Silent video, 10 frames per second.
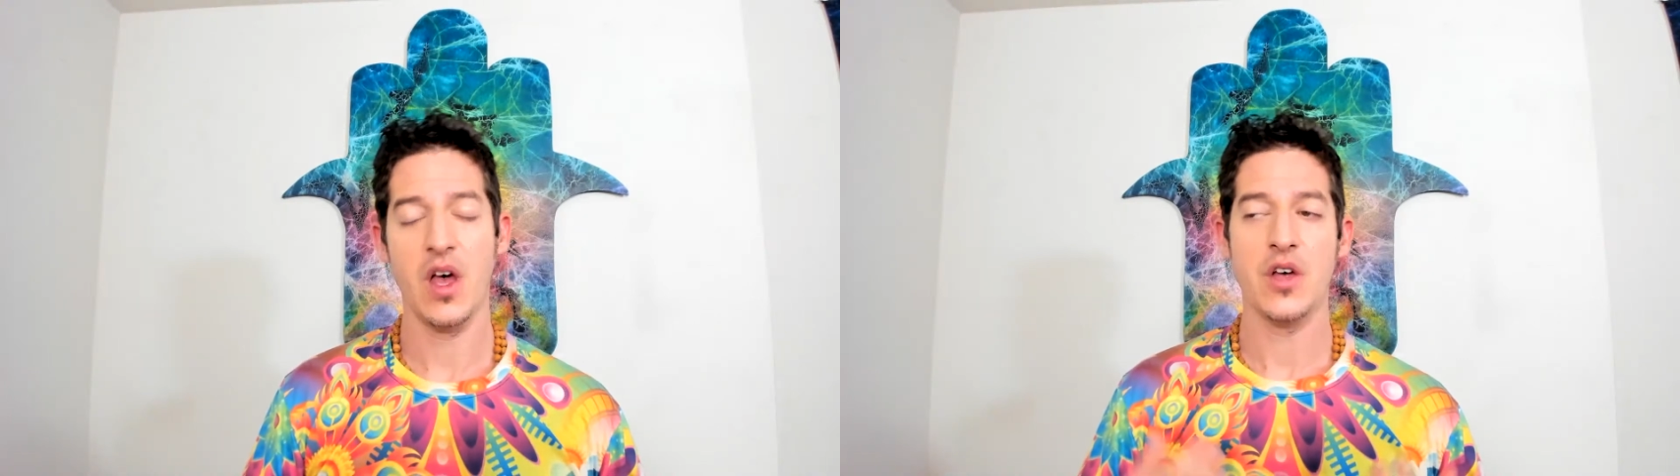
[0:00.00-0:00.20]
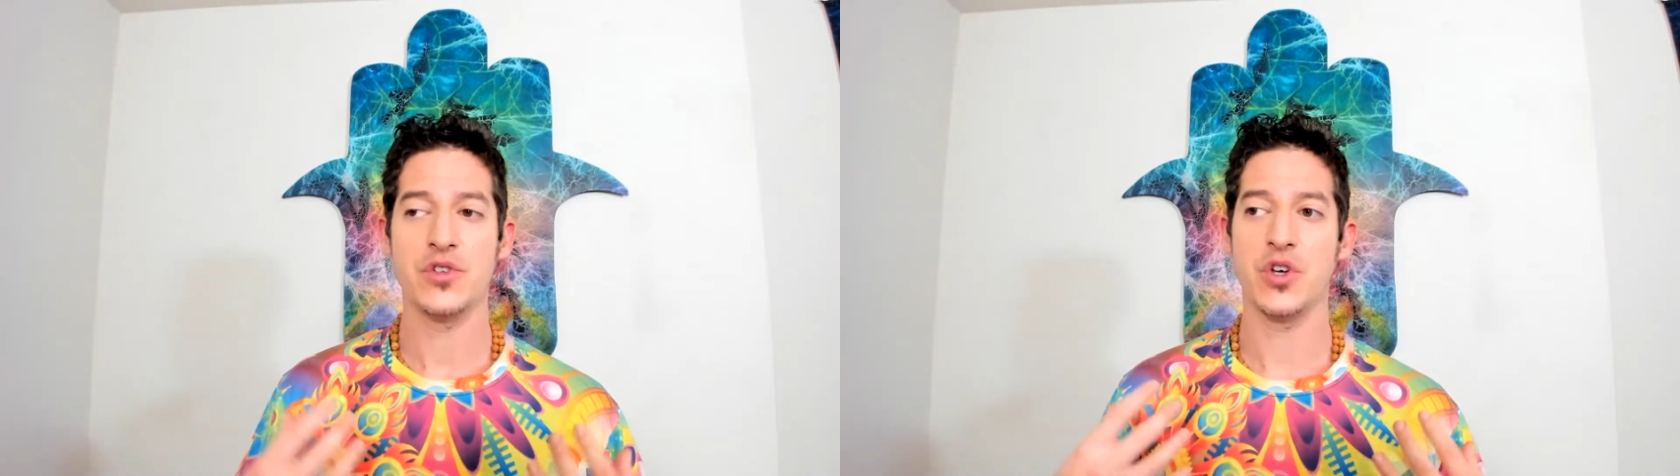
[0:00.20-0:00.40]

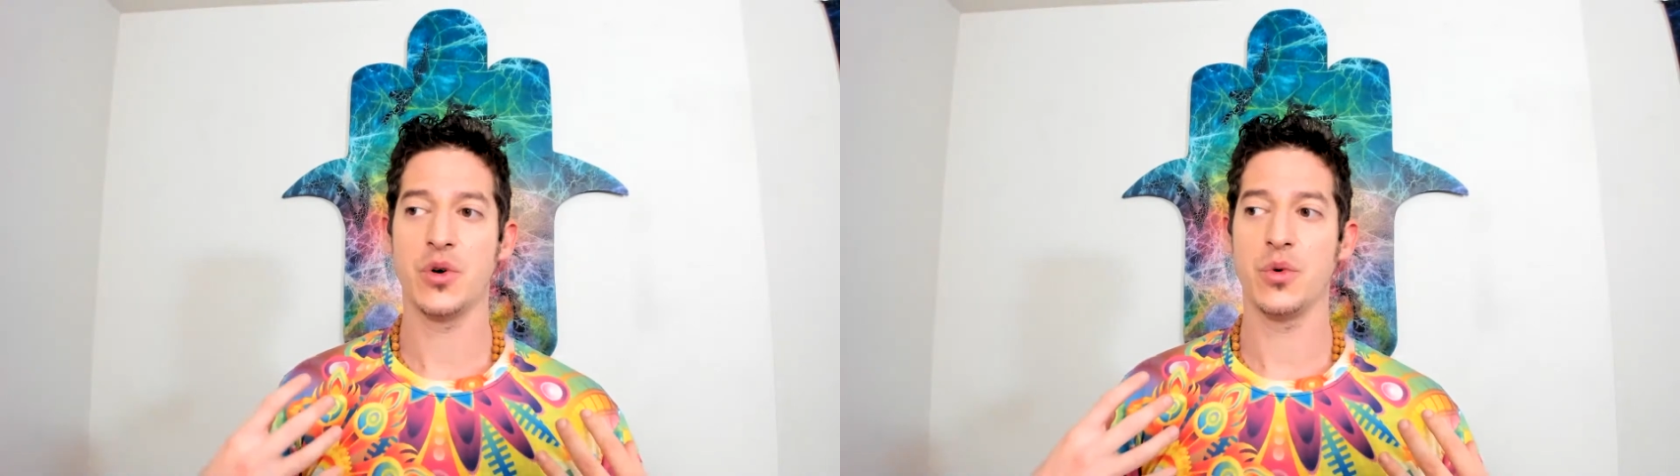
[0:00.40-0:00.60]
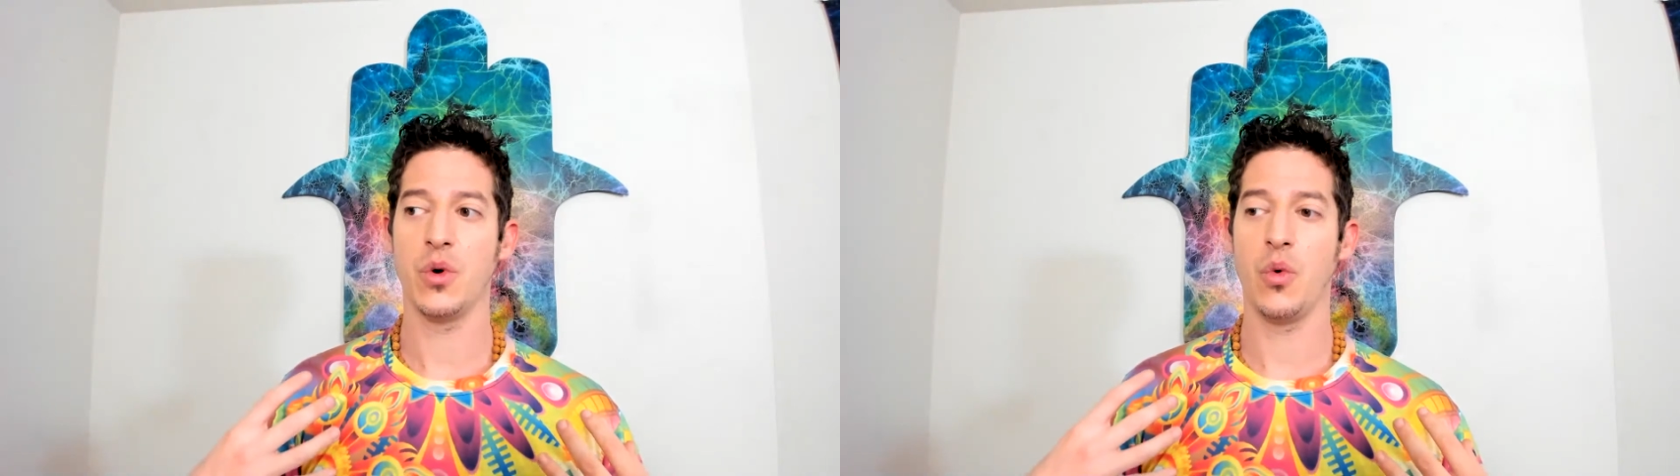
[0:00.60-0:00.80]

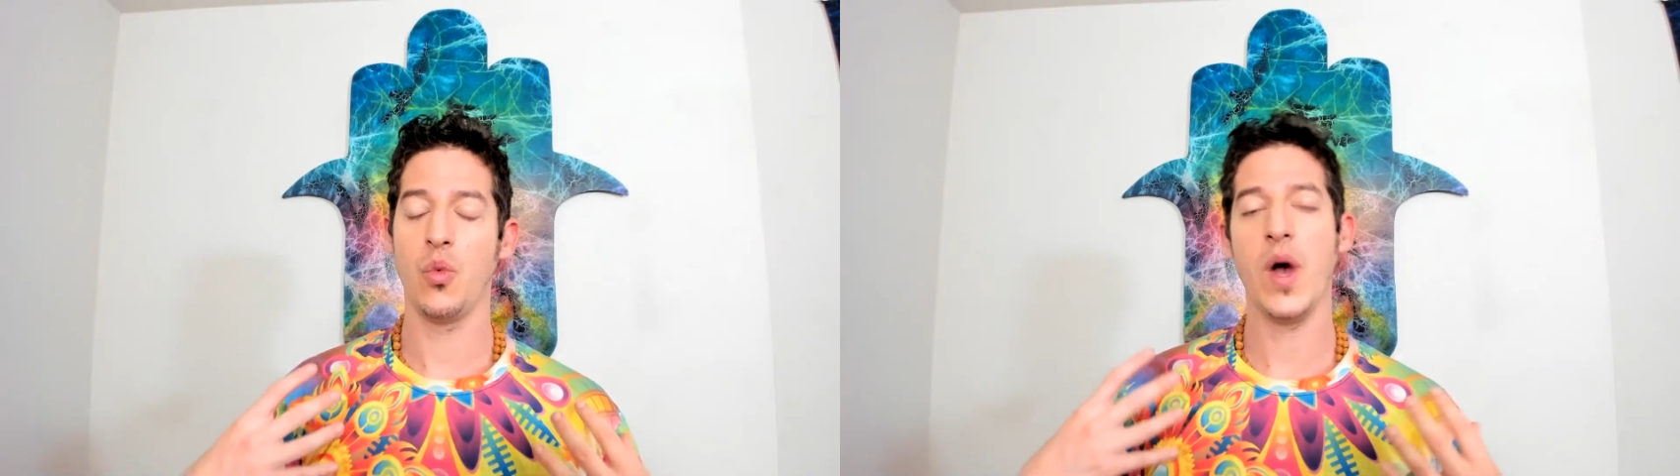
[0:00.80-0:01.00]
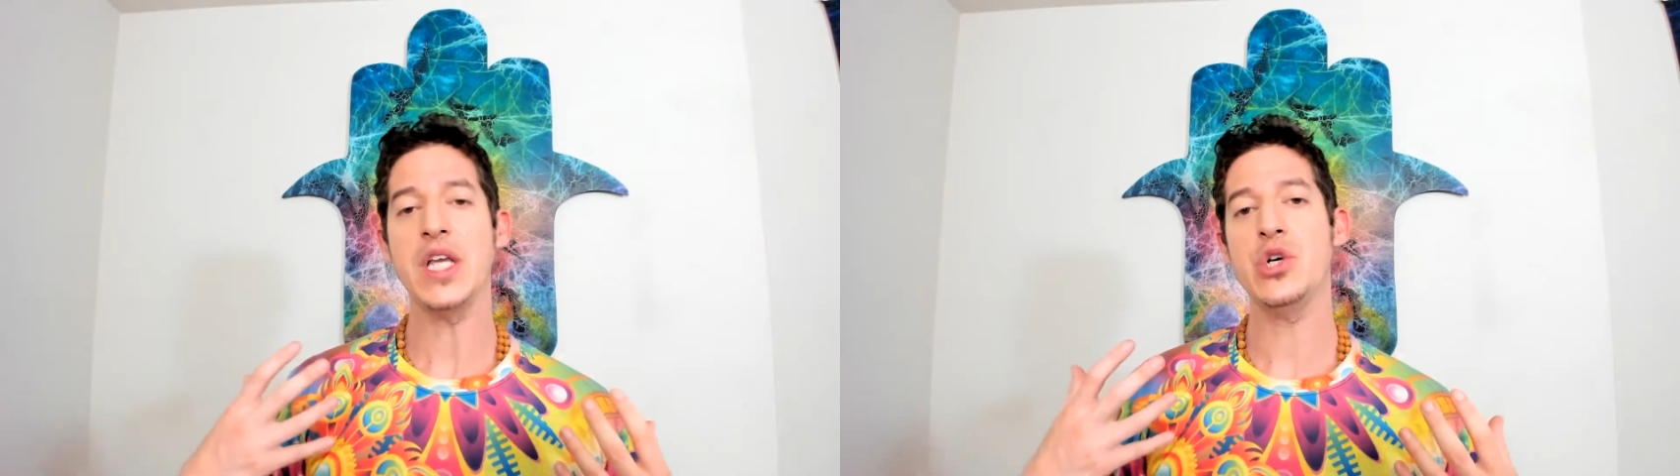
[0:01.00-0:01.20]
So
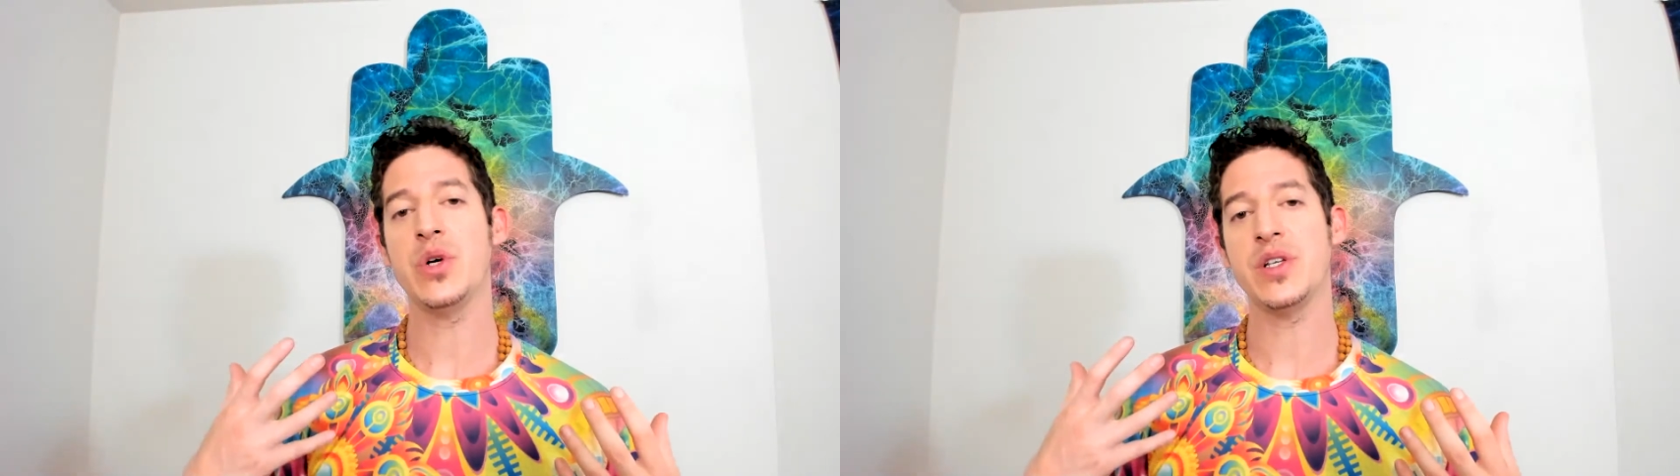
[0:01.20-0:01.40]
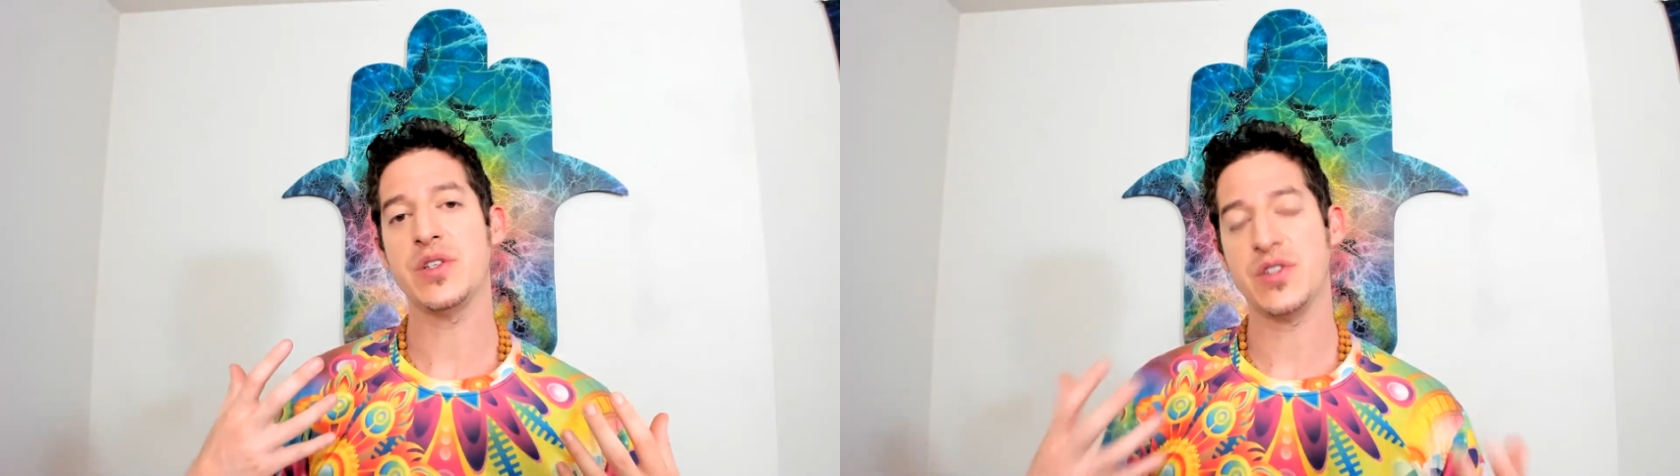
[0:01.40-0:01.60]
when you
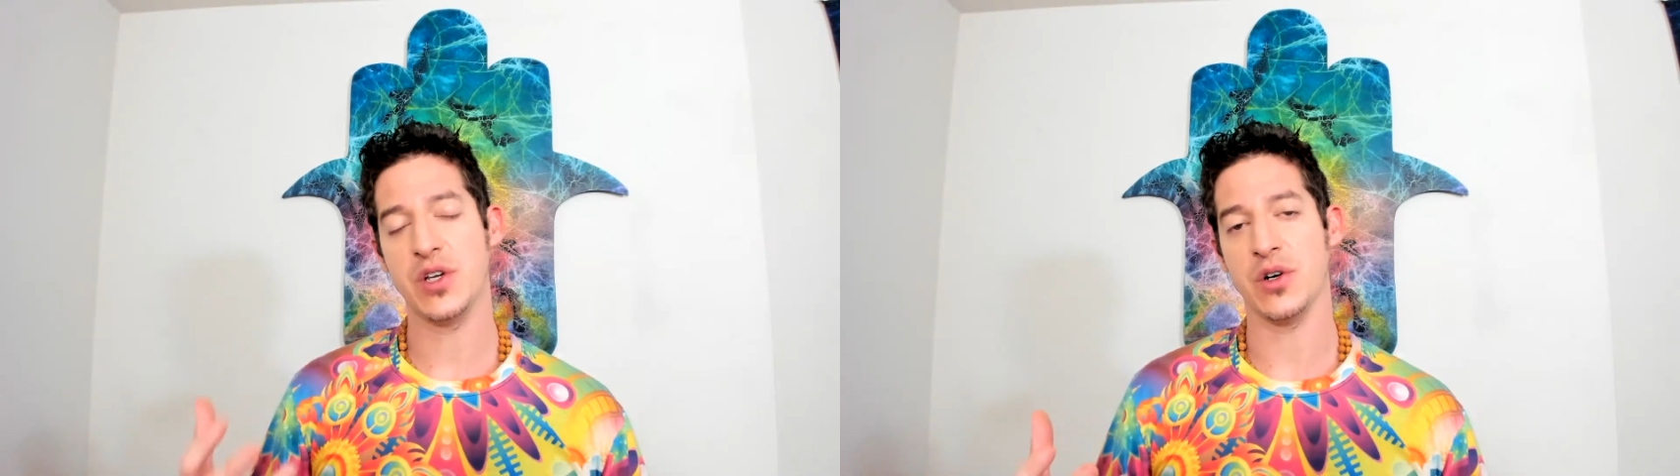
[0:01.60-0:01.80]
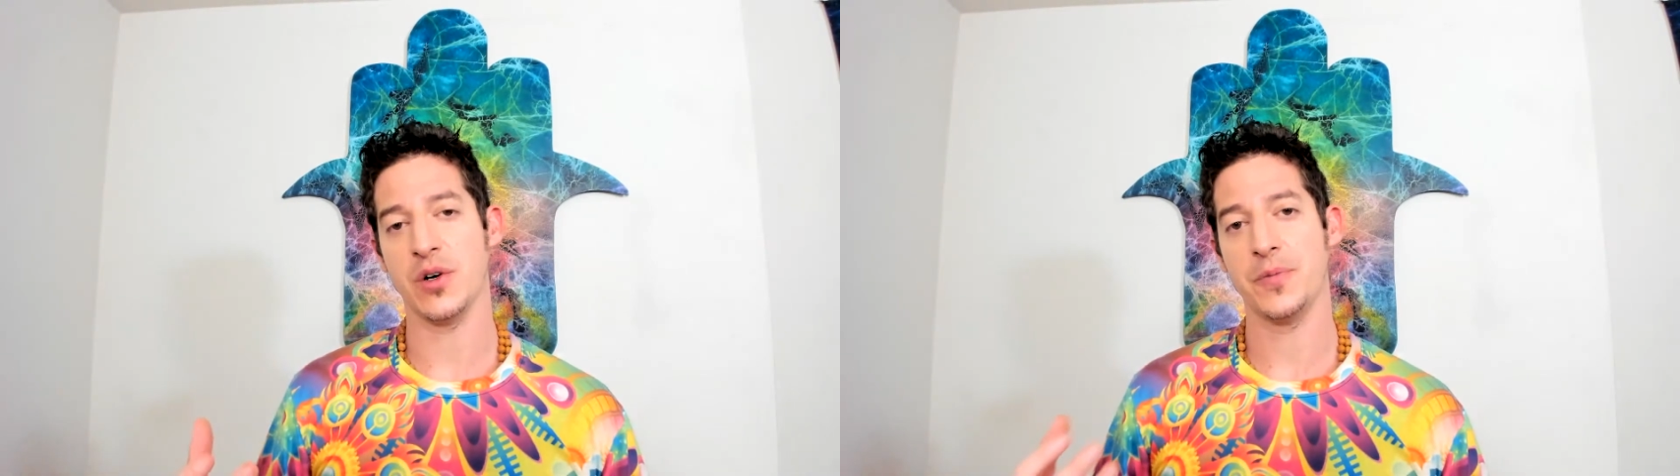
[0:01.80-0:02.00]

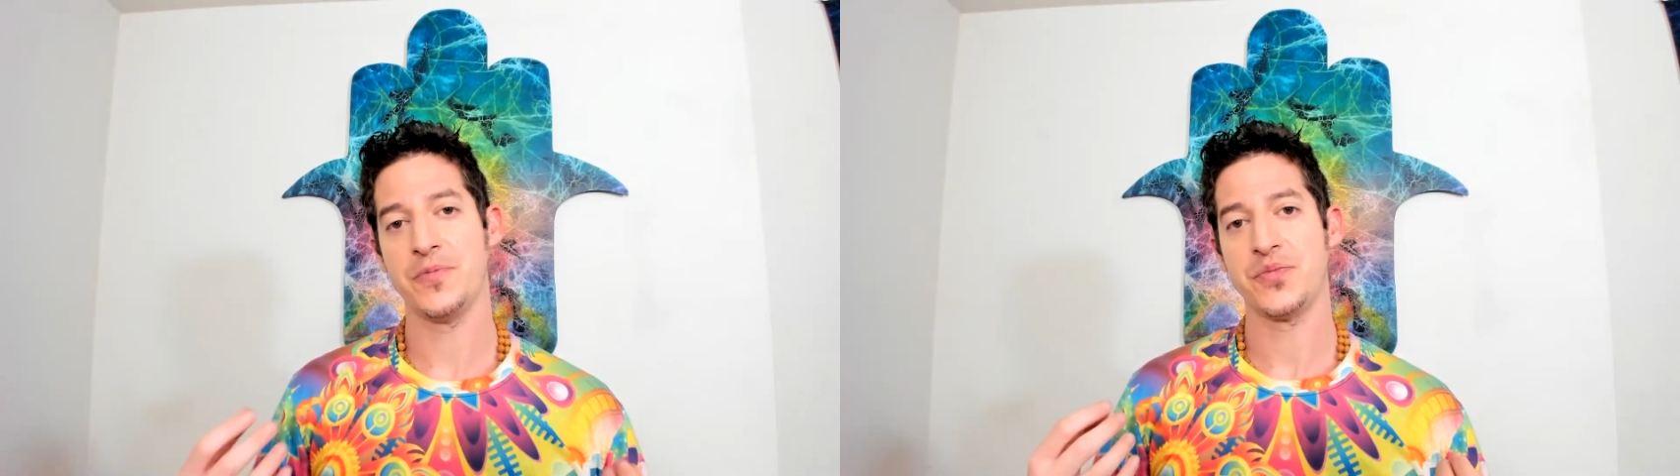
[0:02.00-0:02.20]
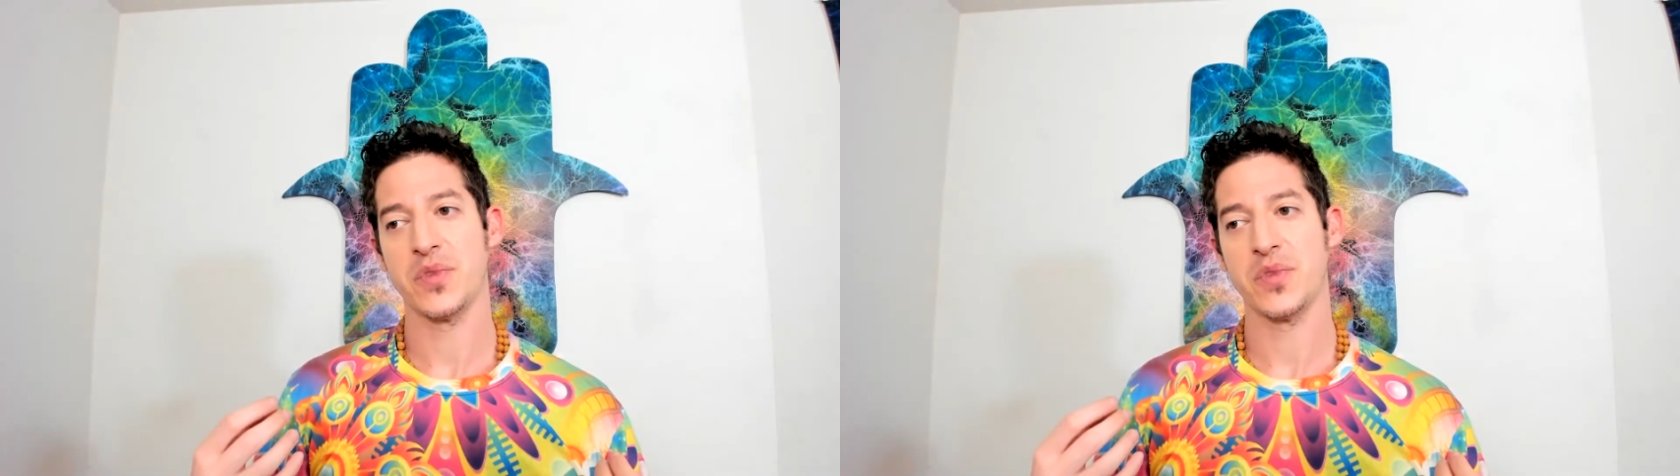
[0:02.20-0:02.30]
consider